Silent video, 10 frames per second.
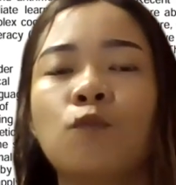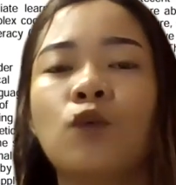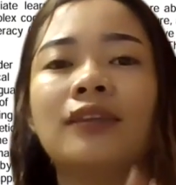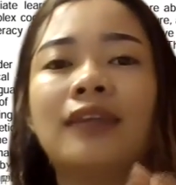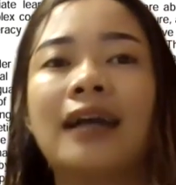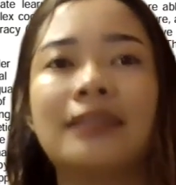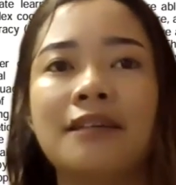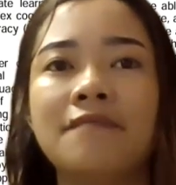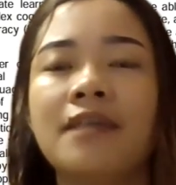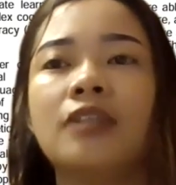is somewhat
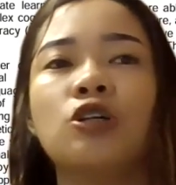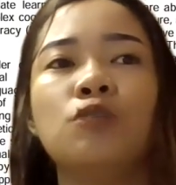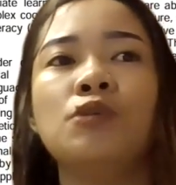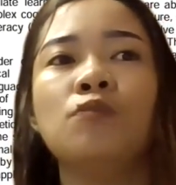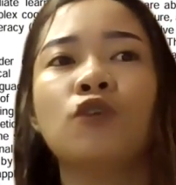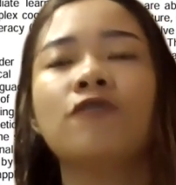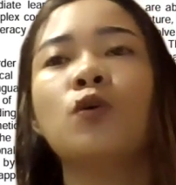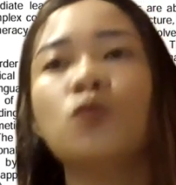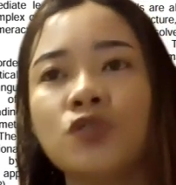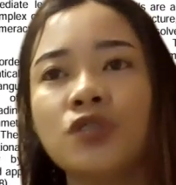narrative and could be more
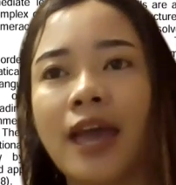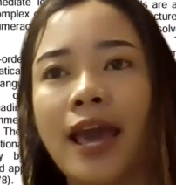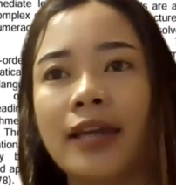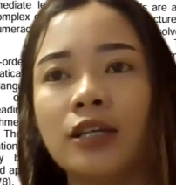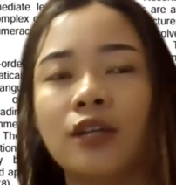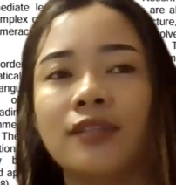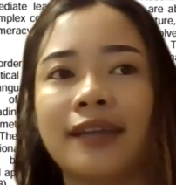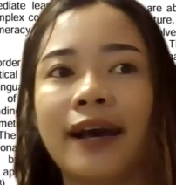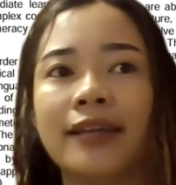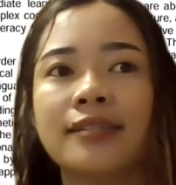focused and
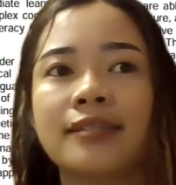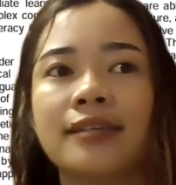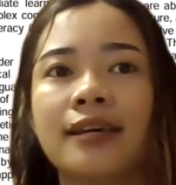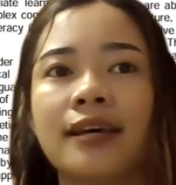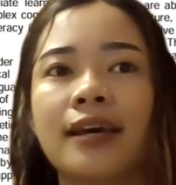concise.